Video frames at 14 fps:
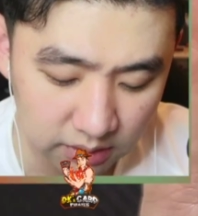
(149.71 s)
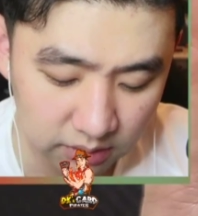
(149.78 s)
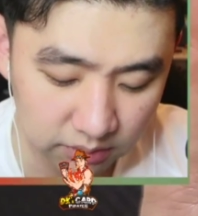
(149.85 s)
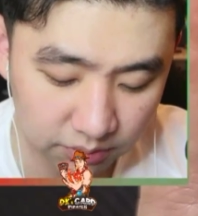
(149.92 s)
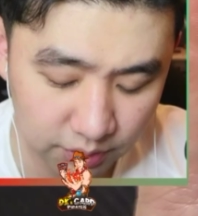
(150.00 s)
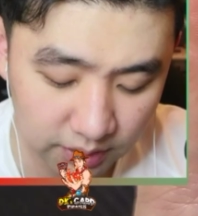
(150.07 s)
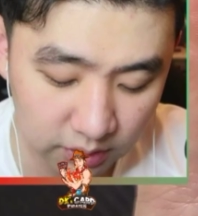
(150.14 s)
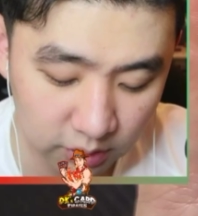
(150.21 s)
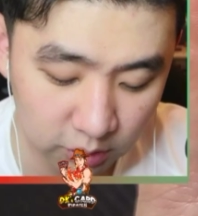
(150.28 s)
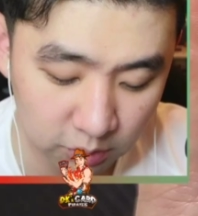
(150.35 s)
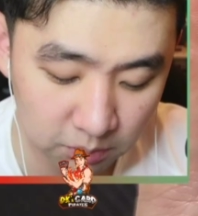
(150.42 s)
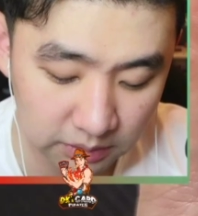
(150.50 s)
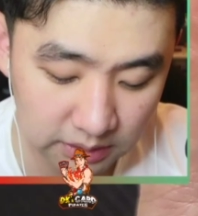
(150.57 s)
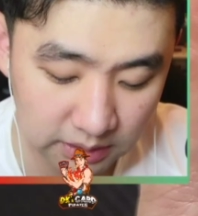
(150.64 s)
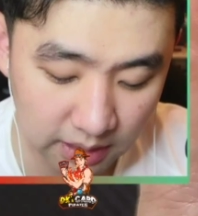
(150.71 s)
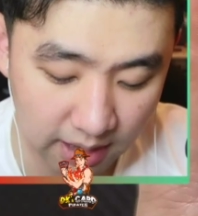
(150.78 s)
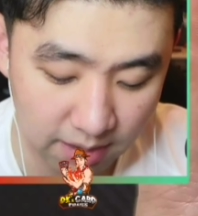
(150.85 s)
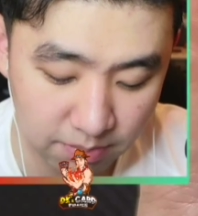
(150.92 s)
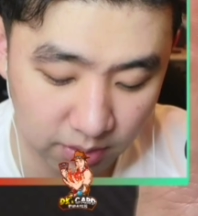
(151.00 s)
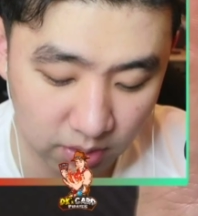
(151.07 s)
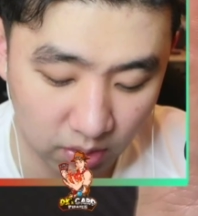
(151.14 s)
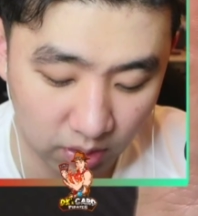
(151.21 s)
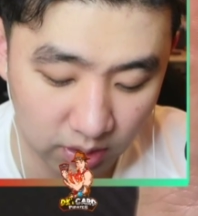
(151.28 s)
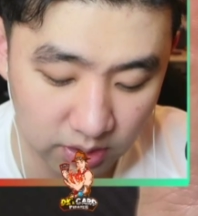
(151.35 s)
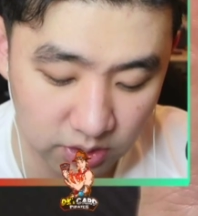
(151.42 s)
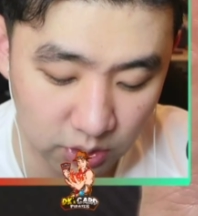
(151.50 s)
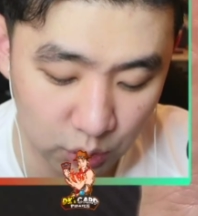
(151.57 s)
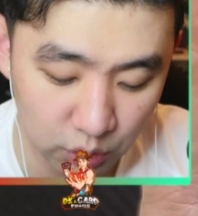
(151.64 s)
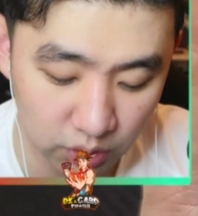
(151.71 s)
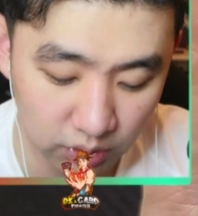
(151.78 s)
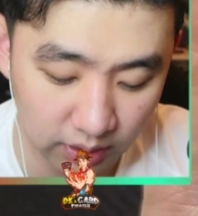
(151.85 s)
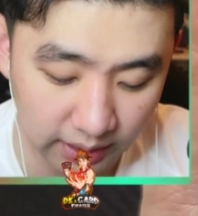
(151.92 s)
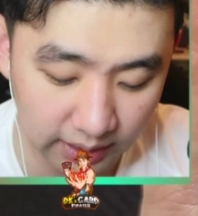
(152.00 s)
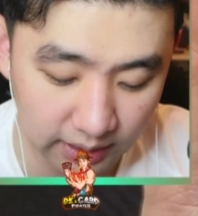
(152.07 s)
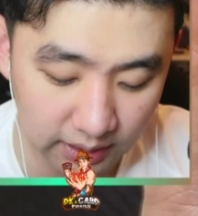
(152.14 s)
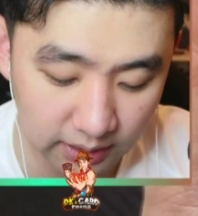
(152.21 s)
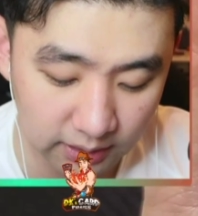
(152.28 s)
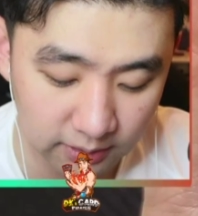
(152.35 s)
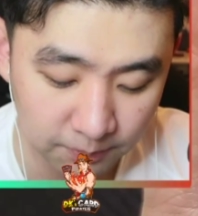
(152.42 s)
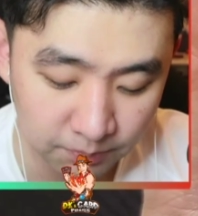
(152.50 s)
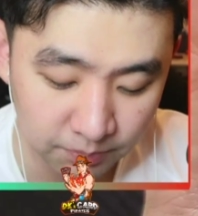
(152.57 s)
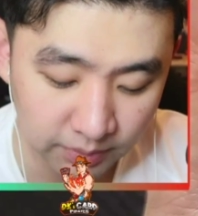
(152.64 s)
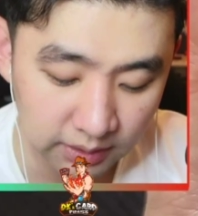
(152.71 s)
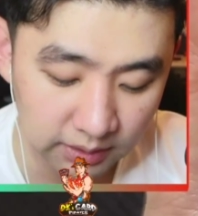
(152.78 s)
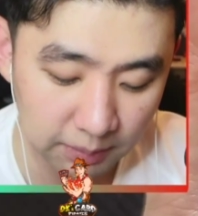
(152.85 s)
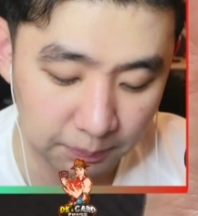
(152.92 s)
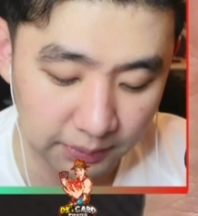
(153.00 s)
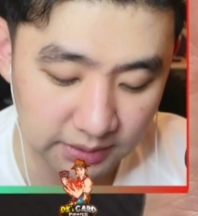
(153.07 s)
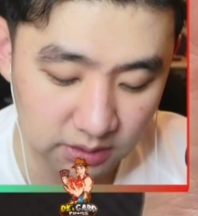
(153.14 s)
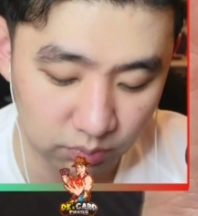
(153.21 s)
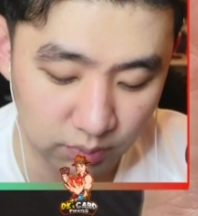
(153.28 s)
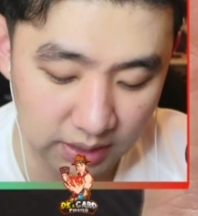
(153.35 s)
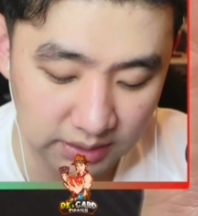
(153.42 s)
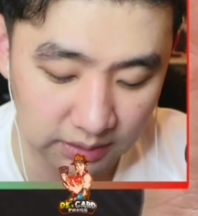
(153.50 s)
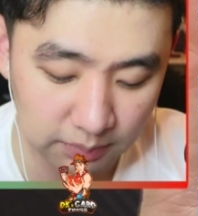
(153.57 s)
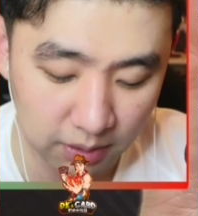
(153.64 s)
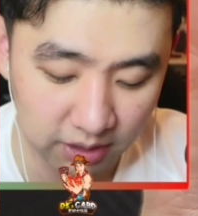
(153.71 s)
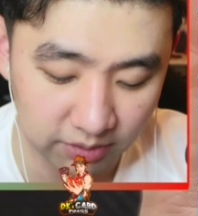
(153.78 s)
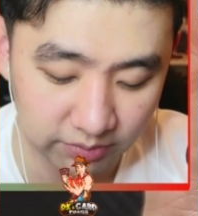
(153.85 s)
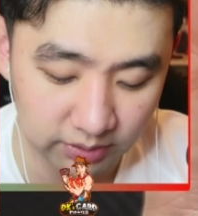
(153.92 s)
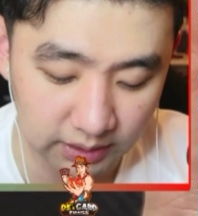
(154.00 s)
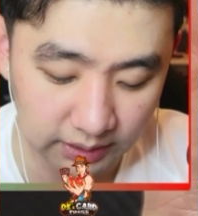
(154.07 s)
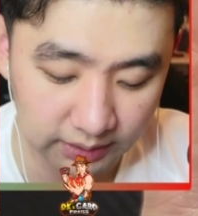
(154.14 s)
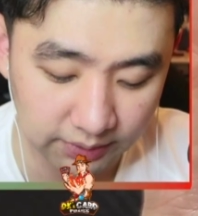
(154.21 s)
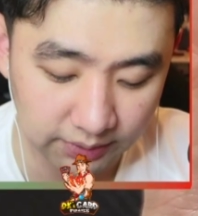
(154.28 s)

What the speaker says: film type card to your hand. Then place the rest at the bottom of your deck.